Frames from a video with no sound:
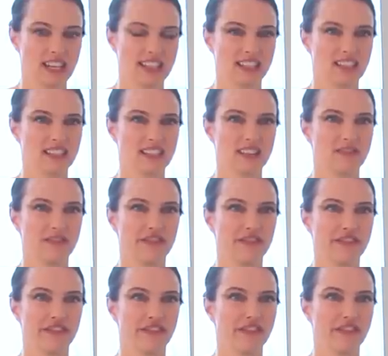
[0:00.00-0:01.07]
essence of
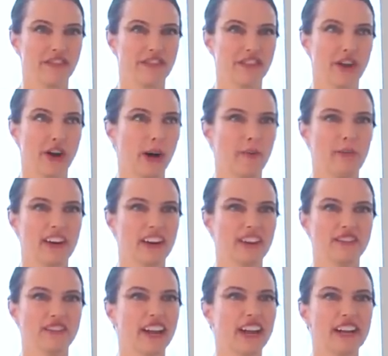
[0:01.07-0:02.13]
the harmony
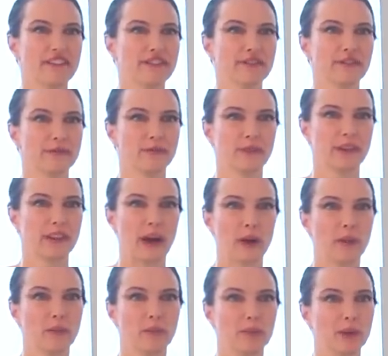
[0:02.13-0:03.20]
of life.
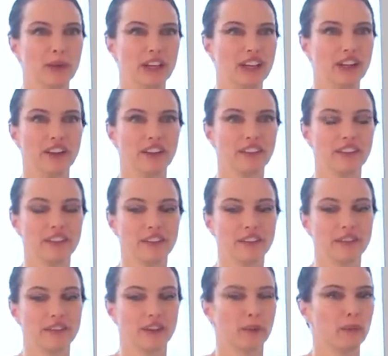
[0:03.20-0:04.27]
Without beauty,
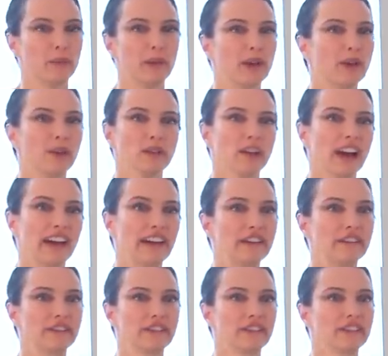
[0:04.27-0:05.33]
there would be no
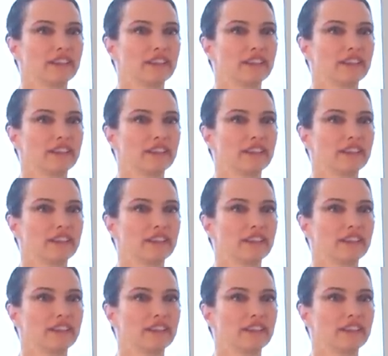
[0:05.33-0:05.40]
life.